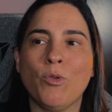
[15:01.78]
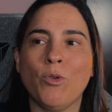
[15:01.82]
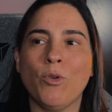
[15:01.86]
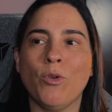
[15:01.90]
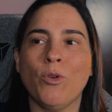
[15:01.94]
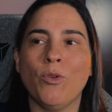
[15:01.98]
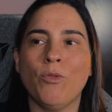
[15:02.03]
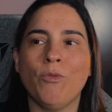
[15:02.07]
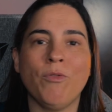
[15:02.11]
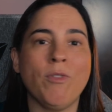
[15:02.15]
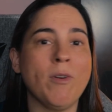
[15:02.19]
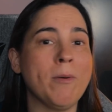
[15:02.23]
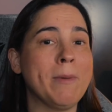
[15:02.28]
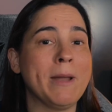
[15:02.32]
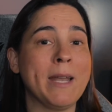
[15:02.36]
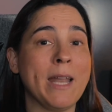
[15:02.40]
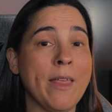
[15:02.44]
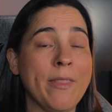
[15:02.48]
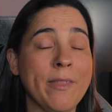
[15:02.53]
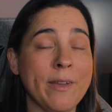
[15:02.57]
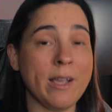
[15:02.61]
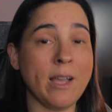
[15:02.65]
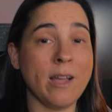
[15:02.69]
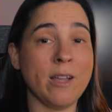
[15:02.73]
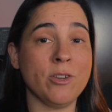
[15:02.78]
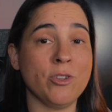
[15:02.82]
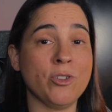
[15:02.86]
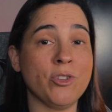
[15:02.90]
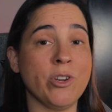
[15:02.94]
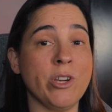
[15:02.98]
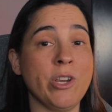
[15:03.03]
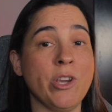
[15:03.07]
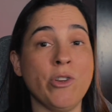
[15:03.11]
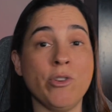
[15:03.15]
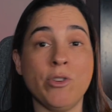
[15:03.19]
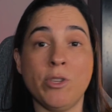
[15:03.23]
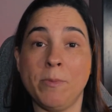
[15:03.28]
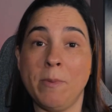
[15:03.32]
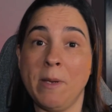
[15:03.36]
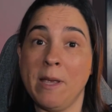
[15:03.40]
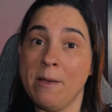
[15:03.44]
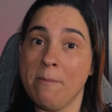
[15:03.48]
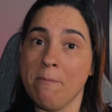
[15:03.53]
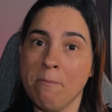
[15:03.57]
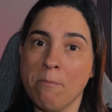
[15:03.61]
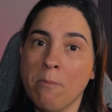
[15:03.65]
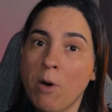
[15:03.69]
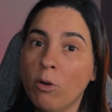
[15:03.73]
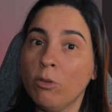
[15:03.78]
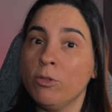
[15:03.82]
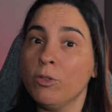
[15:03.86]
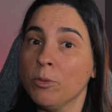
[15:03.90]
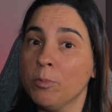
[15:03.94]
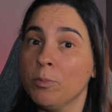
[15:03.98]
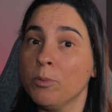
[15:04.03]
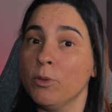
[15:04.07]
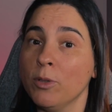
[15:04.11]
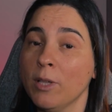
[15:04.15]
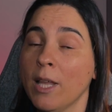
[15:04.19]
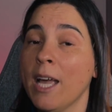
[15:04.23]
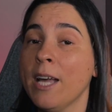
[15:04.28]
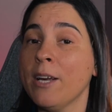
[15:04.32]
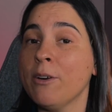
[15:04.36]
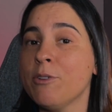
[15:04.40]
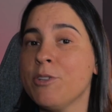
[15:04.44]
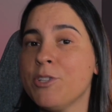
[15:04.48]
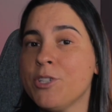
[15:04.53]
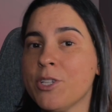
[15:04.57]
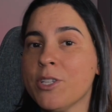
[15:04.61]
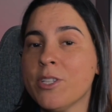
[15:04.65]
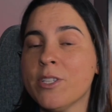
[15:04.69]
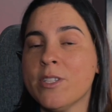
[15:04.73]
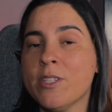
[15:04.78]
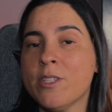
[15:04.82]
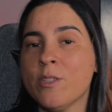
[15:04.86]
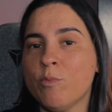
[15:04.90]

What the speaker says: from another country who speak multiple languages,